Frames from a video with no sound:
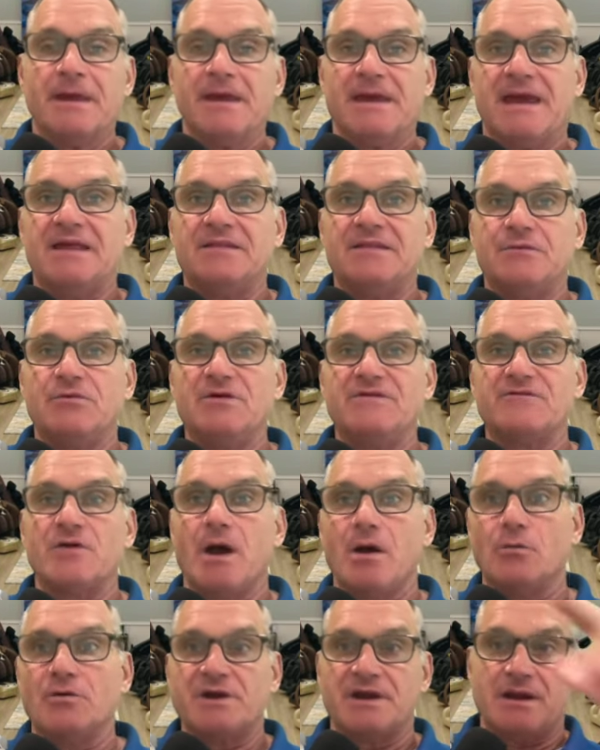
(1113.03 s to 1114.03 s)
And we've
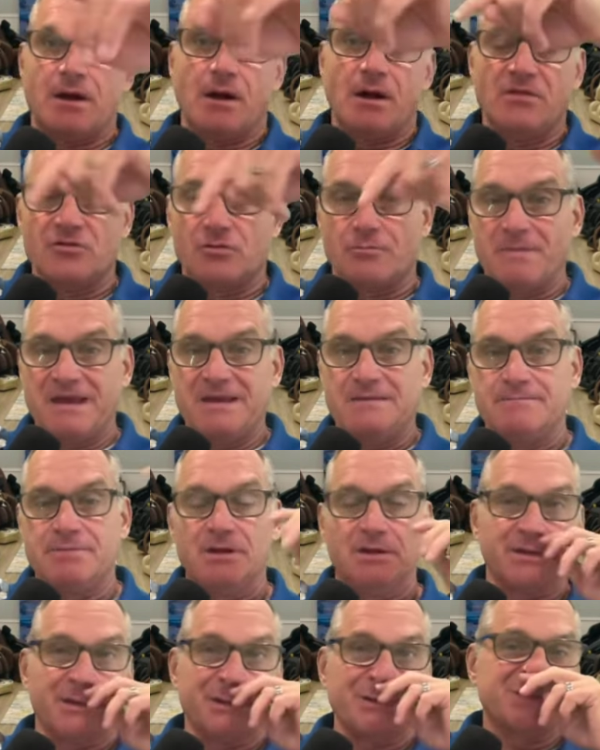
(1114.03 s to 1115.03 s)
got one in all their main
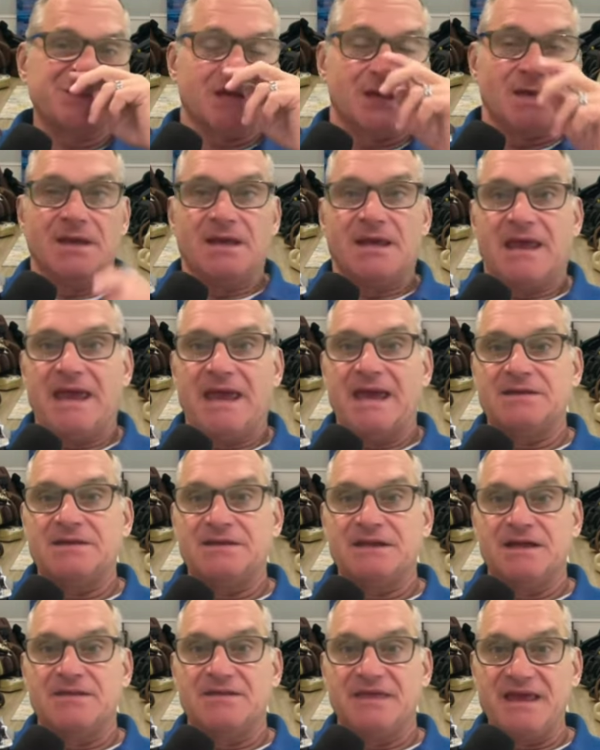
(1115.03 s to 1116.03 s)
buildings and
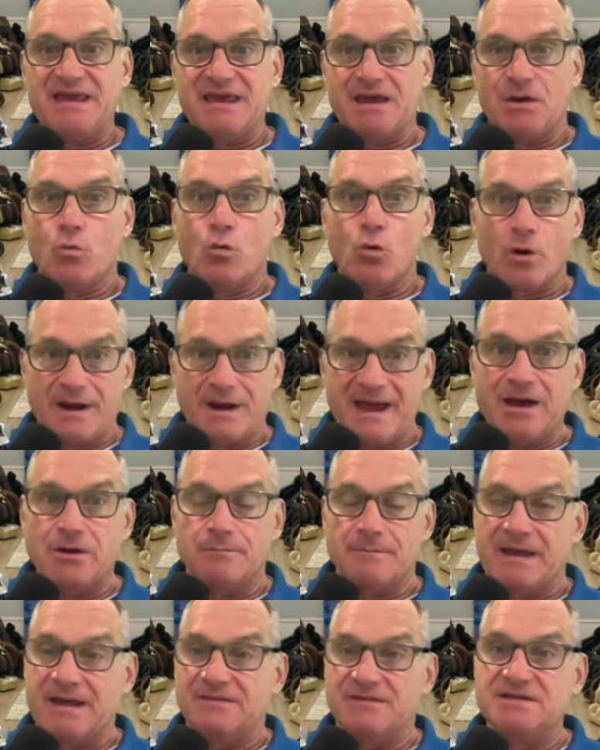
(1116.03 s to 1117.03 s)
uh, they get worn out,
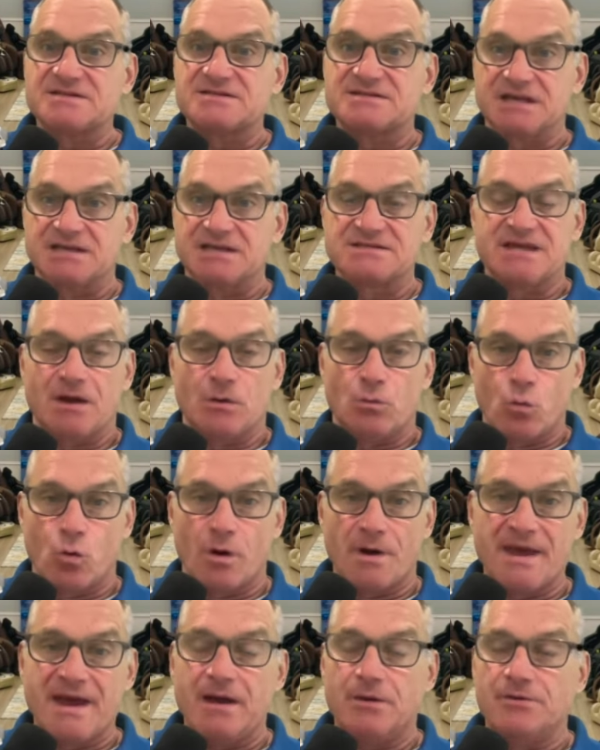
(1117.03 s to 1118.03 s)
man. These things get
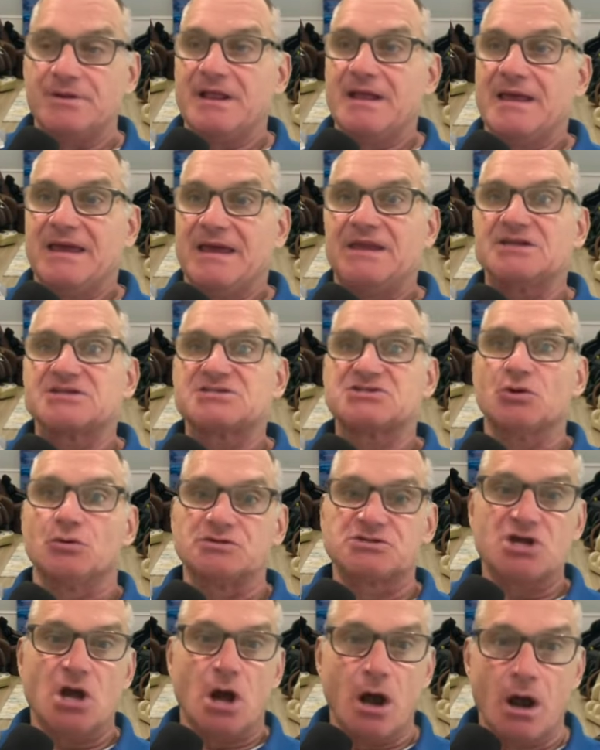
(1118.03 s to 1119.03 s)
worn out. And it's so
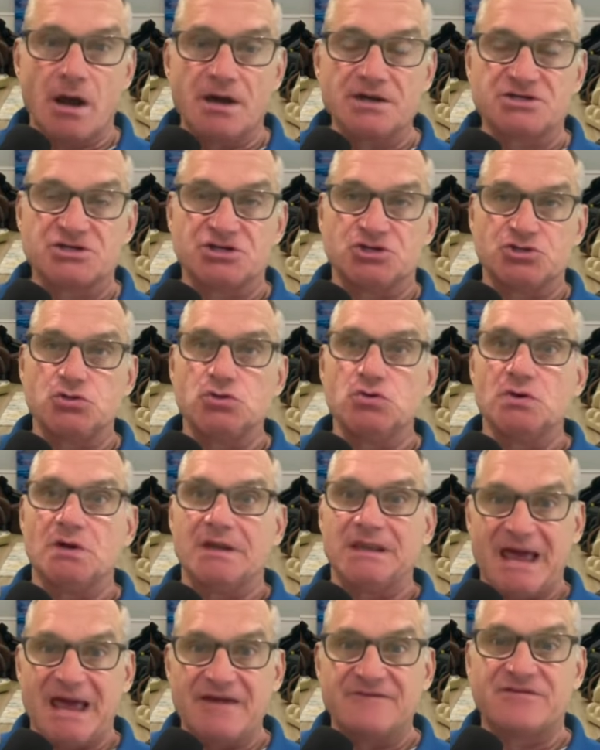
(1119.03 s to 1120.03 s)
it's hard to do a
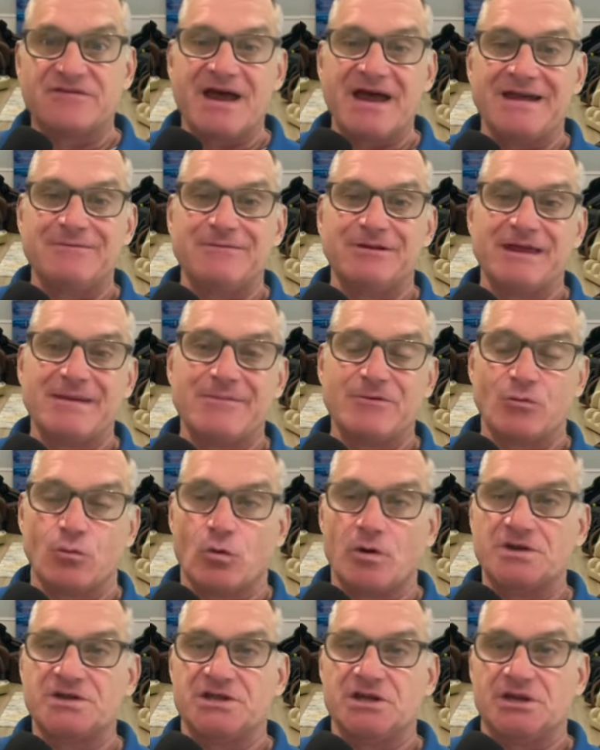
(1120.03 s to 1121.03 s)
lifetime labor
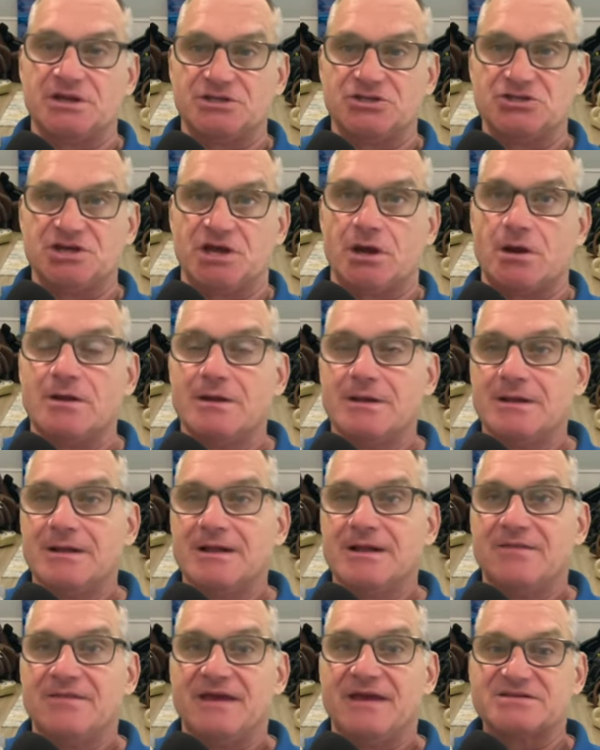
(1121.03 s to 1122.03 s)
warranty on a chair
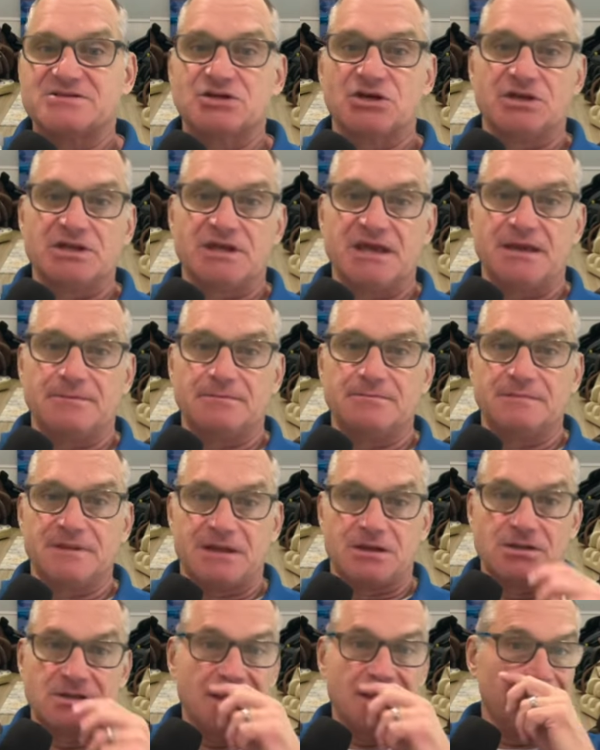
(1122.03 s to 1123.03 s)
that's going to get, that
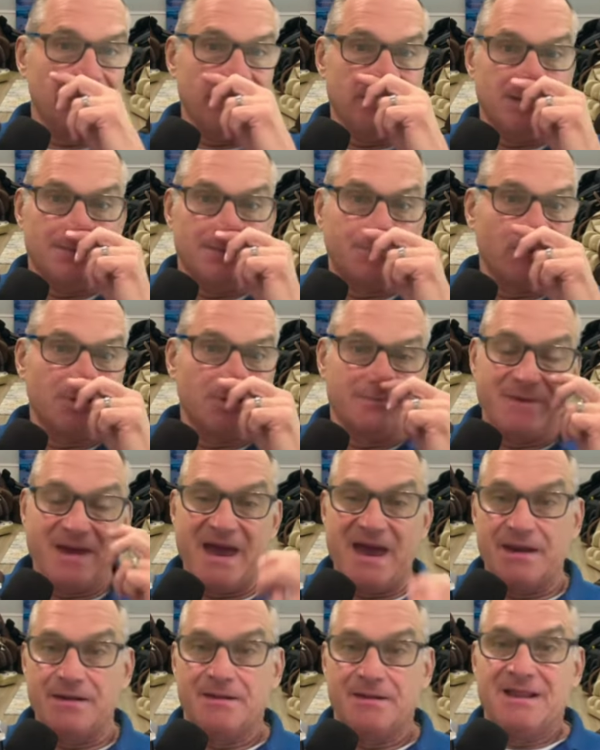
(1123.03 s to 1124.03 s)
could get beat up pretty
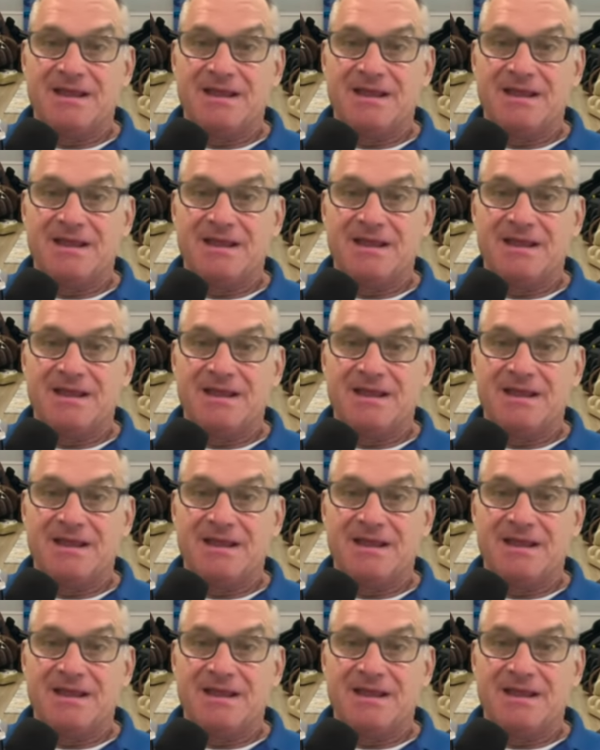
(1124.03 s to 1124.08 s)
bad.